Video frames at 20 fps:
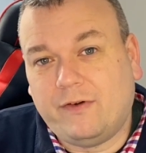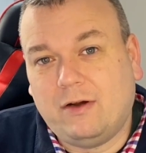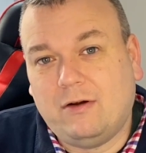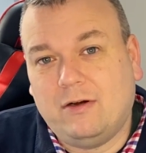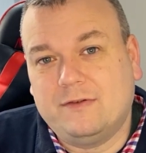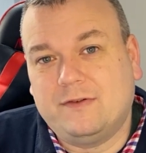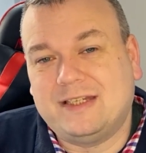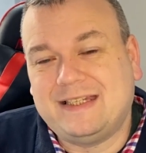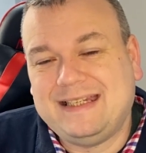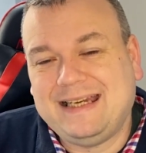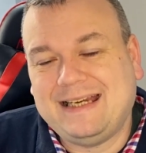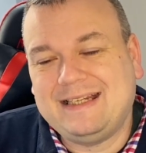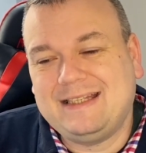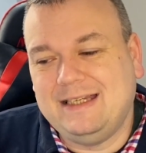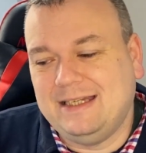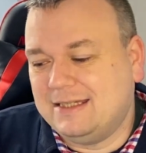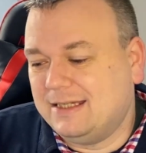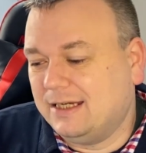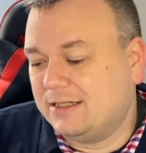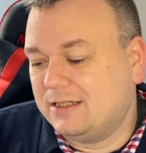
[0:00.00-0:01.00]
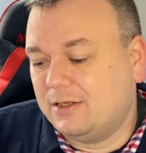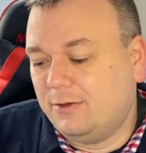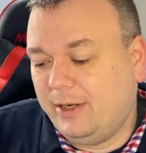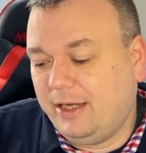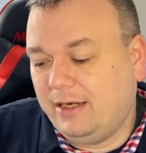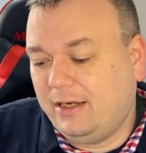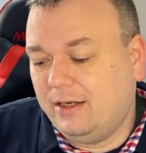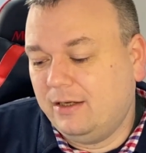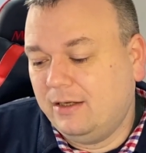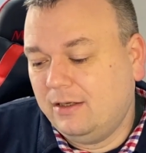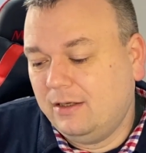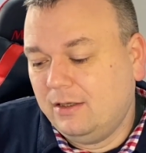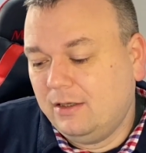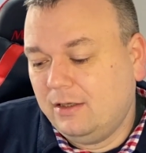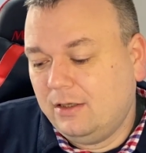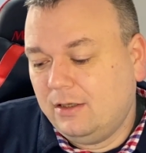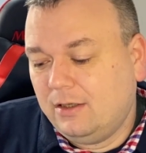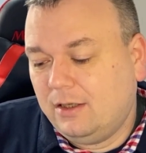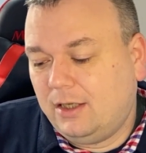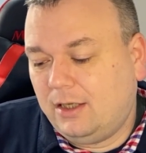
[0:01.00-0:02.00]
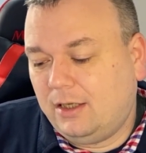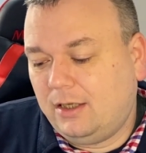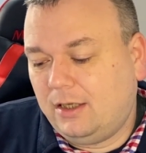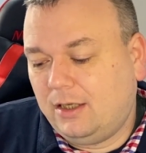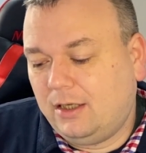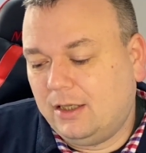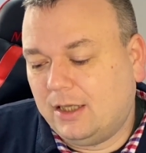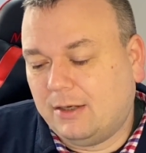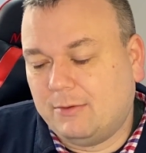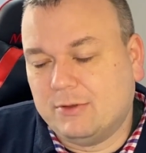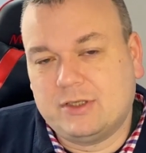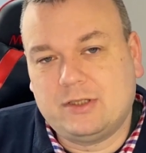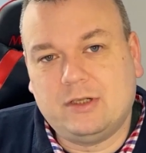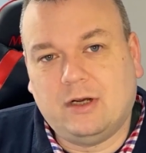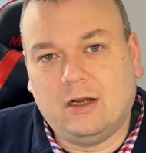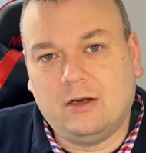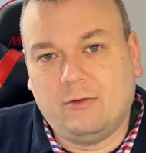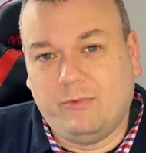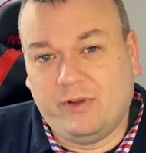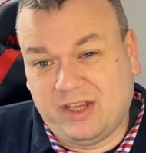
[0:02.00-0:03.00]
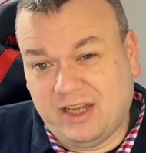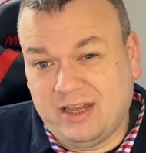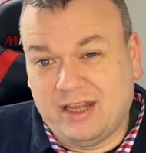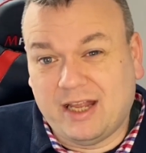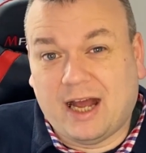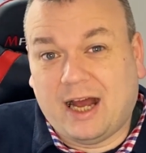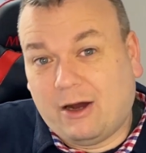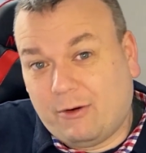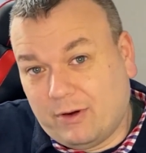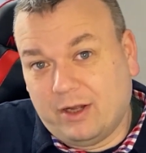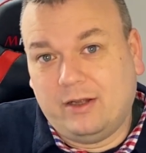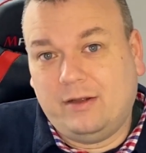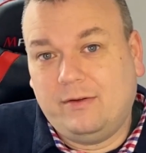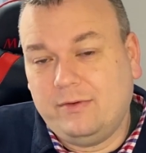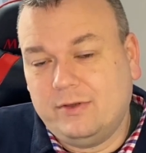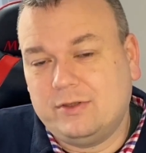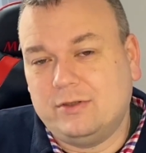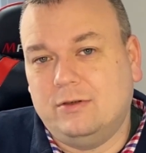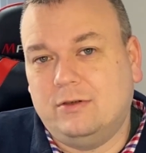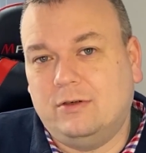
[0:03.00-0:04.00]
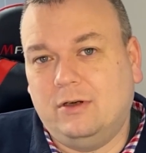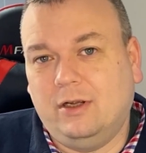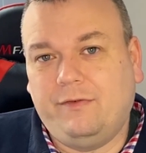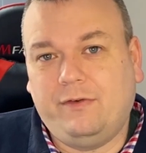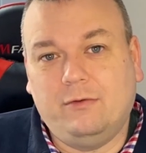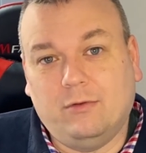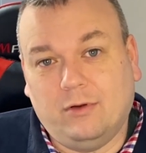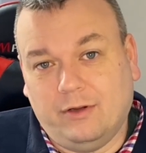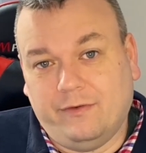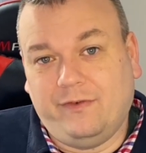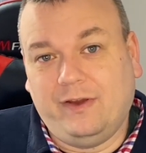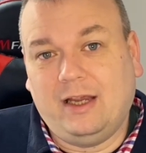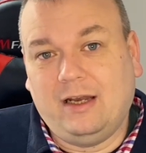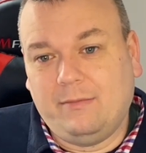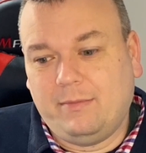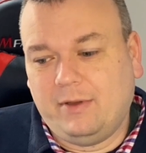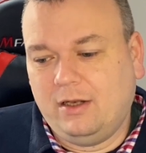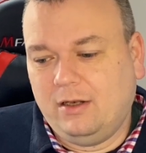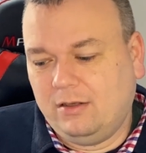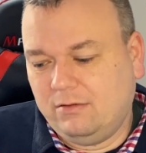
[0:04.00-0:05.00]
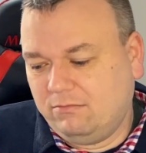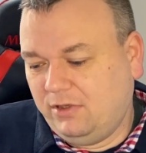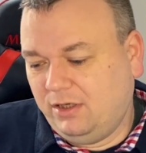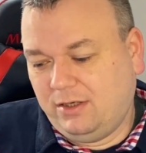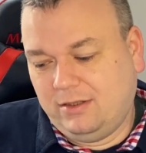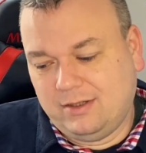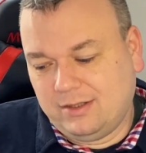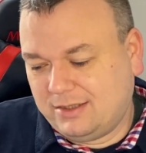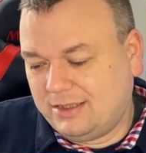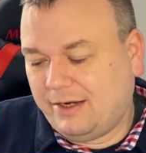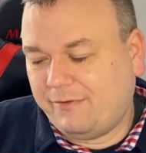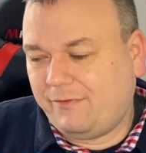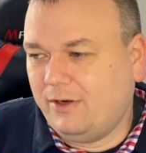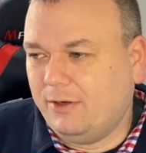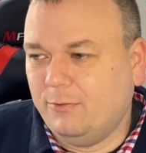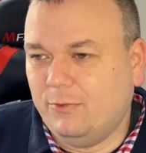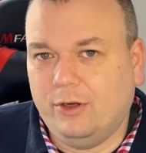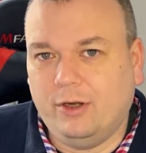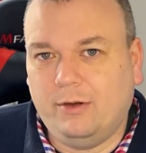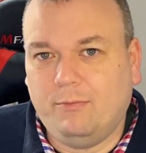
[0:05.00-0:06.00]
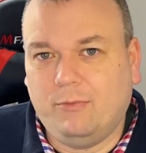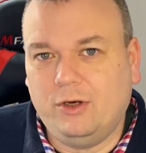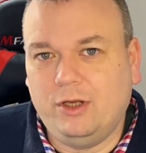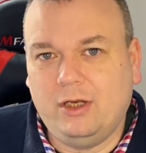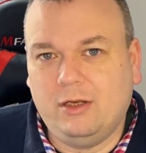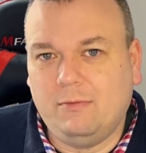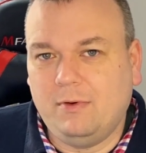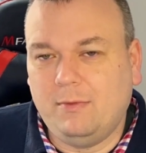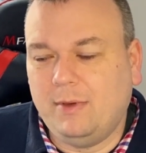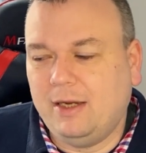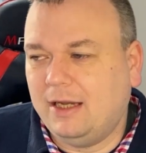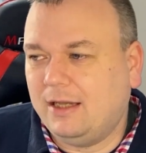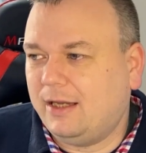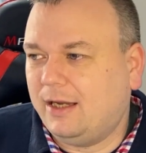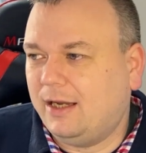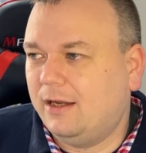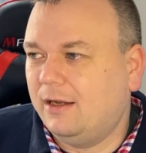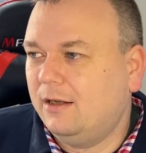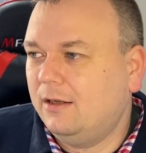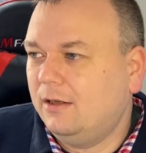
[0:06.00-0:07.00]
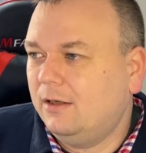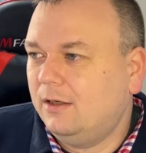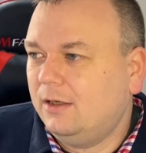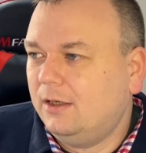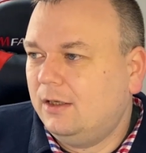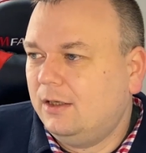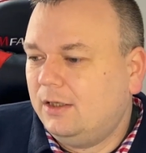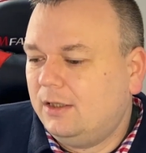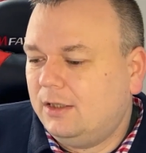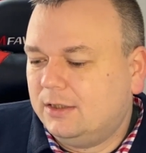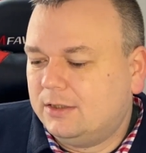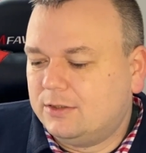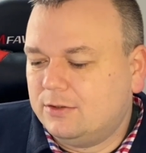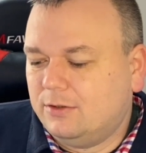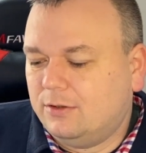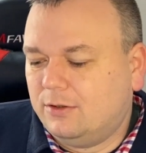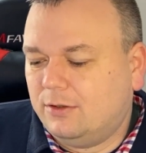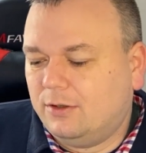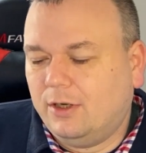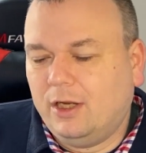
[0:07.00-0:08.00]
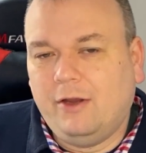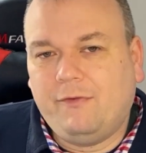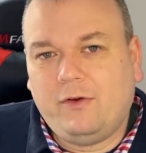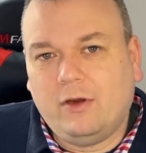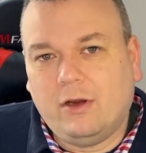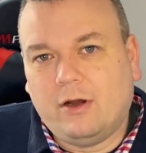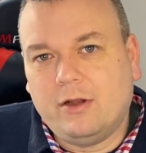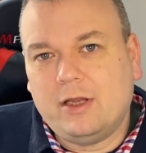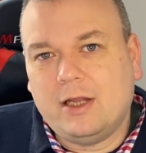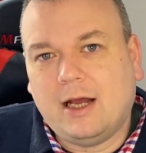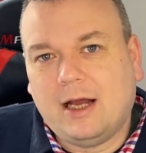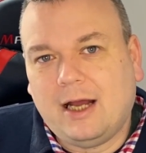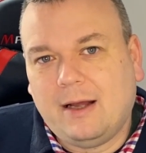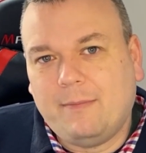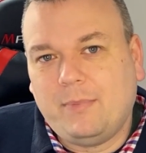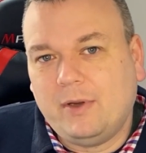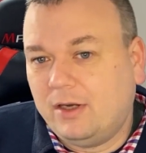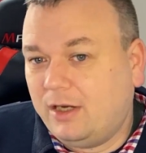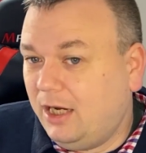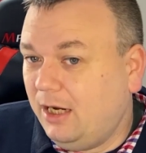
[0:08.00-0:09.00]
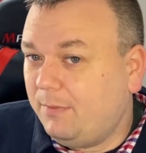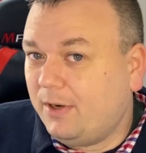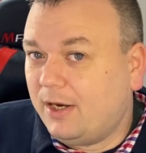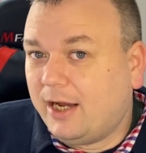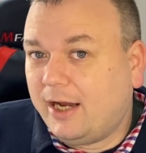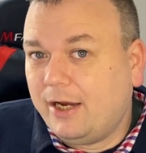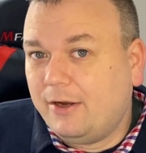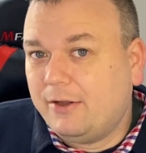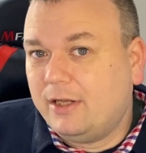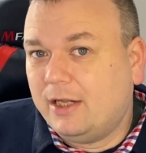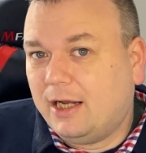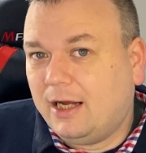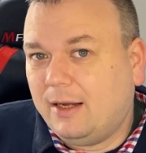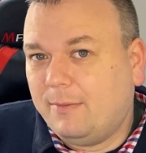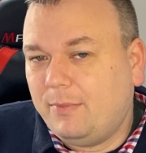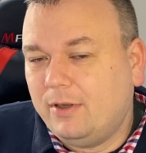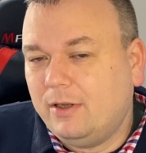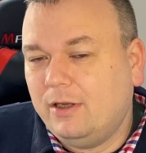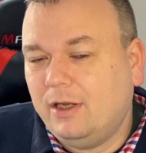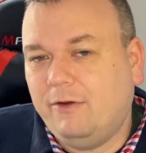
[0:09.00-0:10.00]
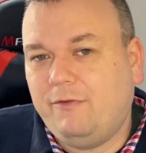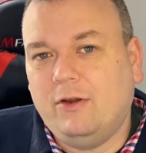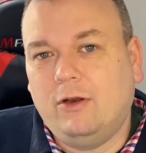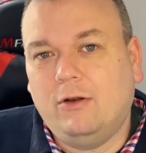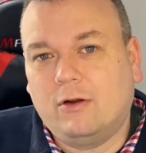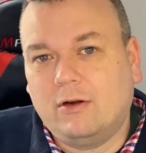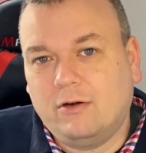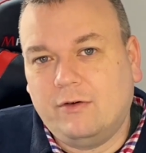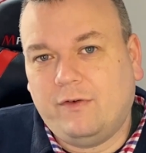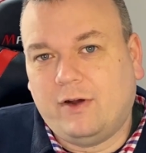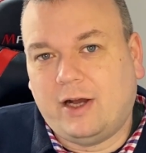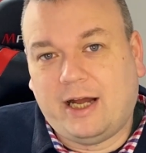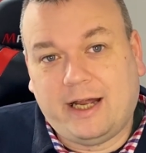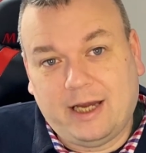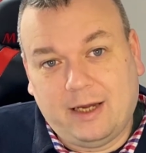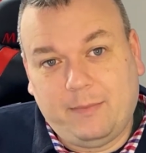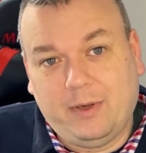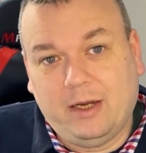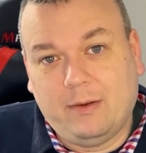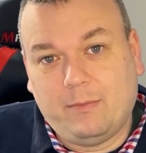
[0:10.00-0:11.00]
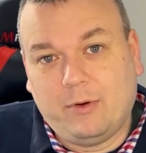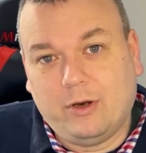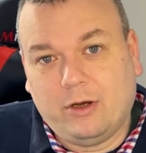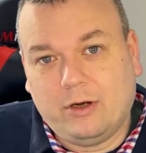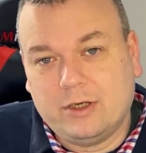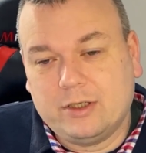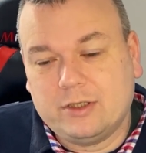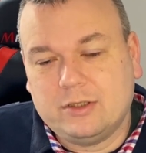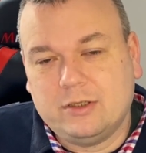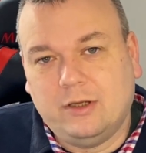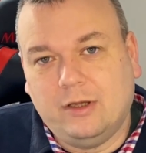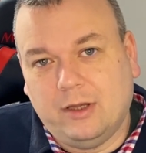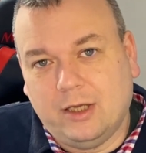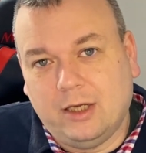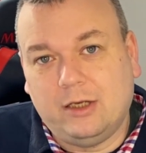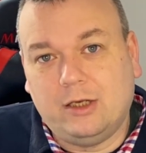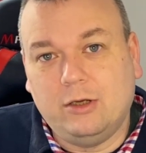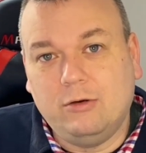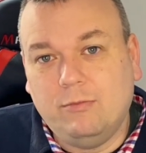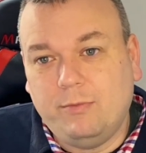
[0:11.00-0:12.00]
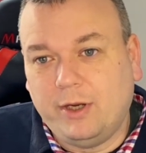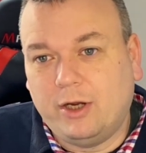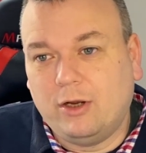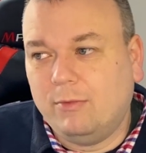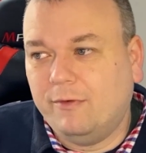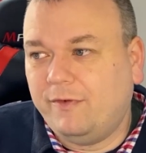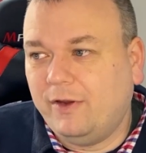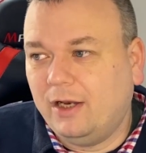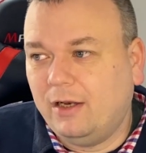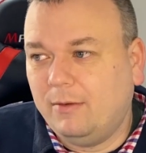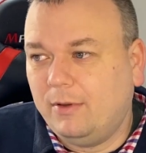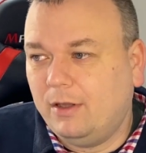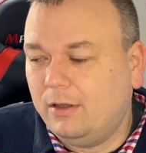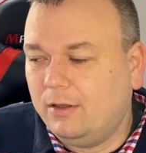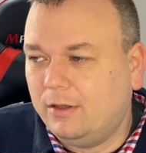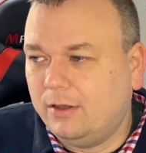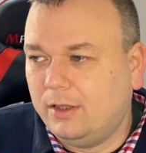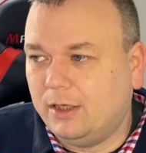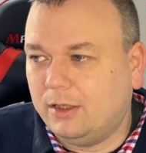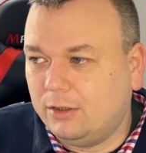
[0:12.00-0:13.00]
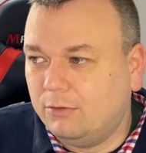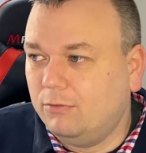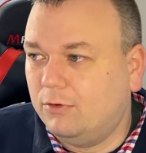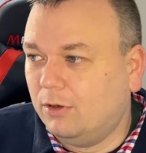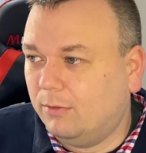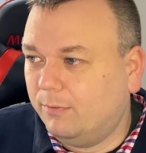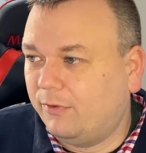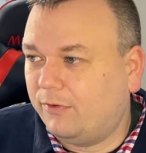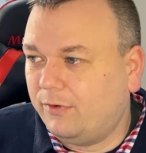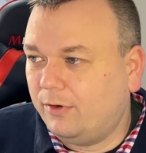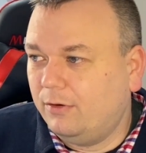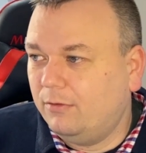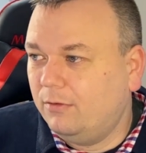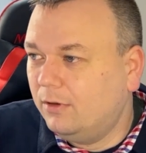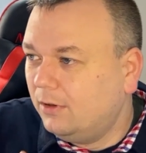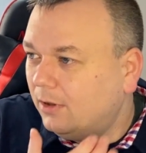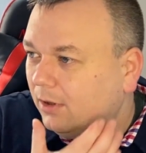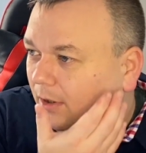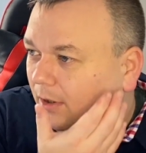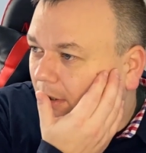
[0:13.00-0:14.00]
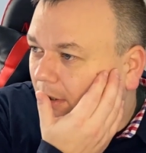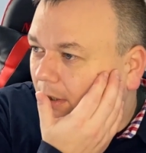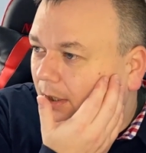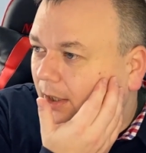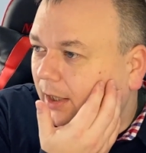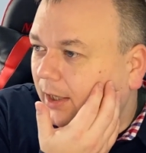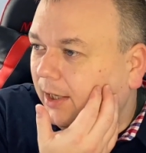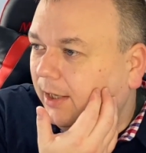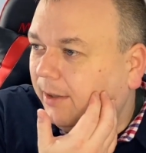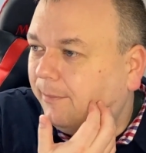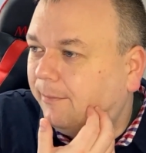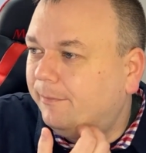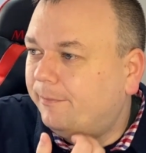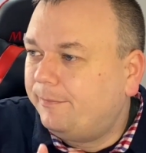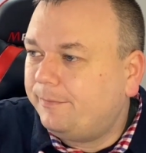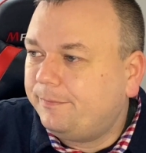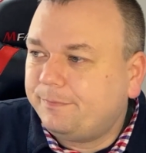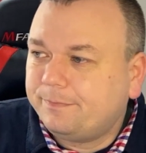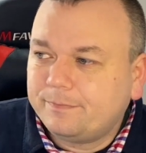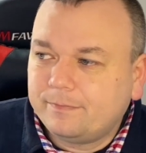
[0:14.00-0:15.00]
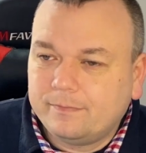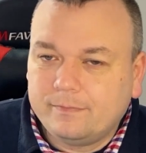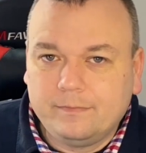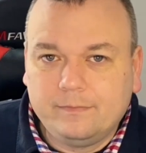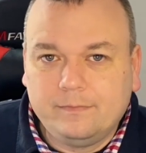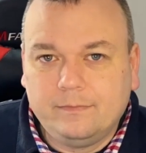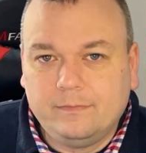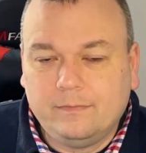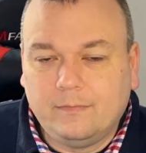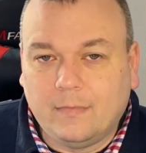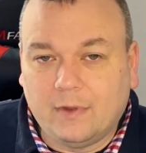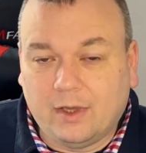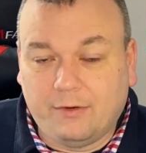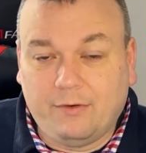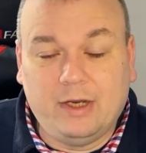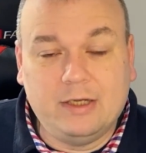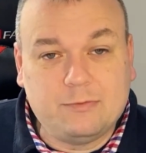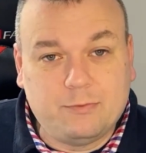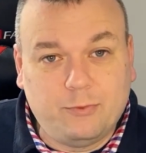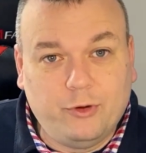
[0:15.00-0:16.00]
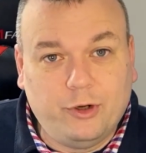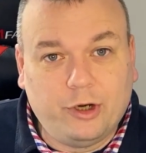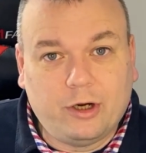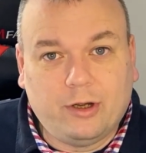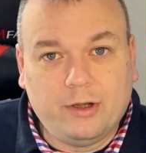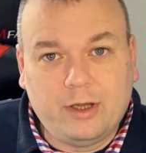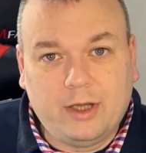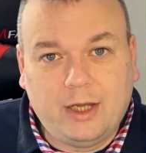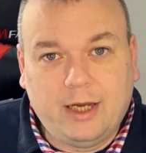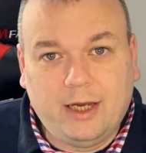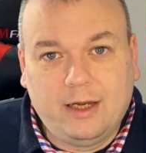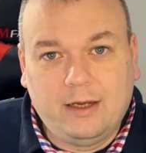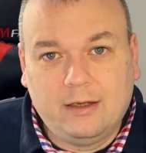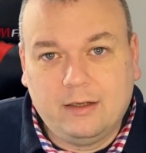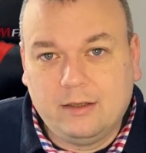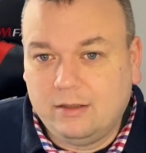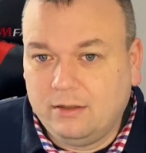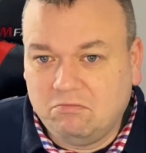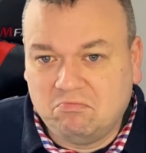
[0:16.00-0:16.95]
hours for 66 quid. That was starting within the hour. So if you were available, there's definitely money to be made there. So if you're on the app, keep an eye on the app. If you're looking for higher paid blocks, they do become available. They do come through. There is work on there.